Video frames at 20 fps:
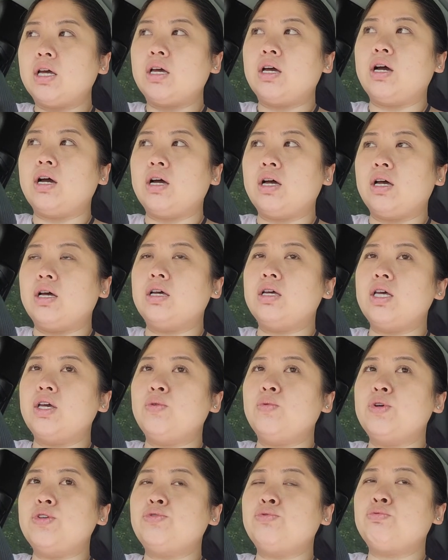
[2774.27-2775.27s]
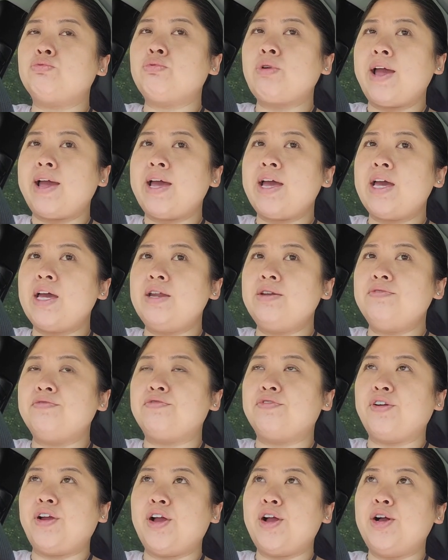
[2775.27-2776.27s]
Uh, it was red
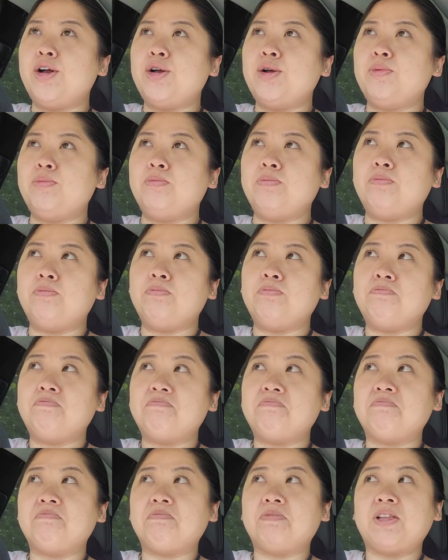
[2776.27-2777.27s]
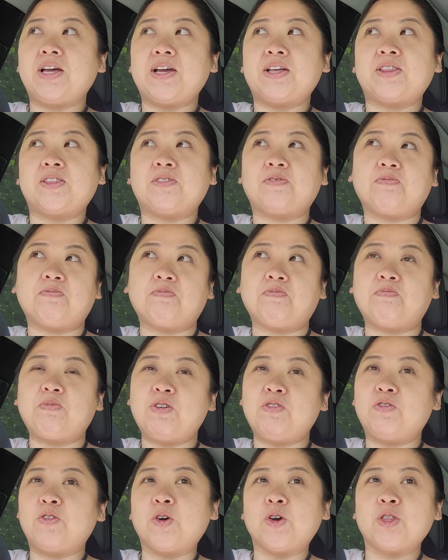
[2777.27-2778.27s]
from like
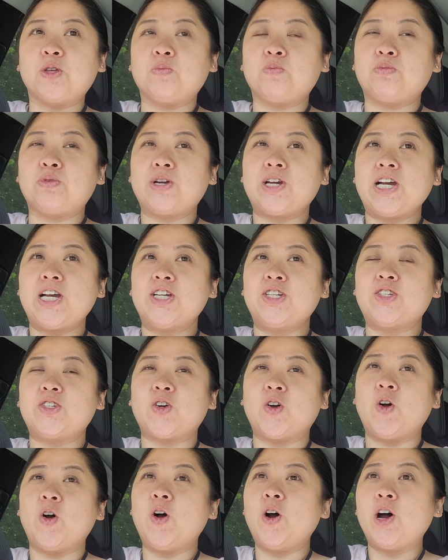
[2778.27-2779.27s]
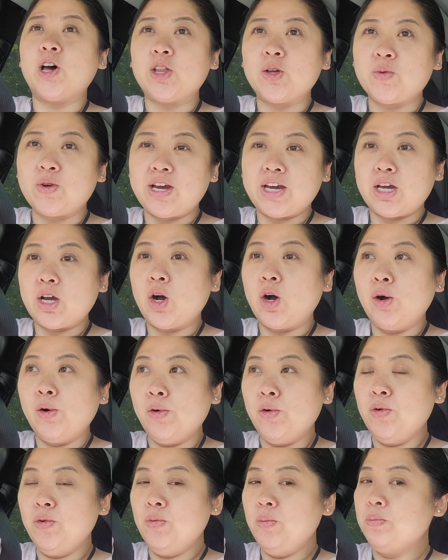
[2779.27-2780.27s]
before the bridge all the way
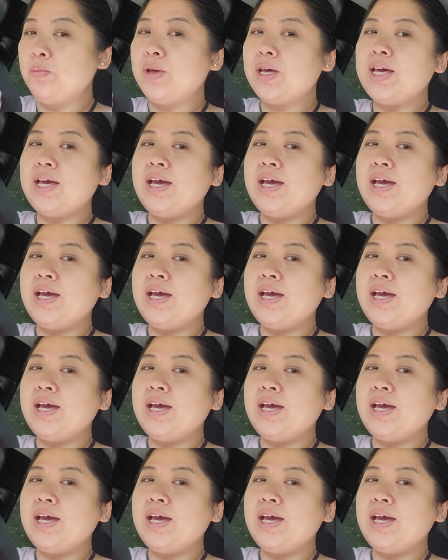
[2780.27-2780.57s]
home.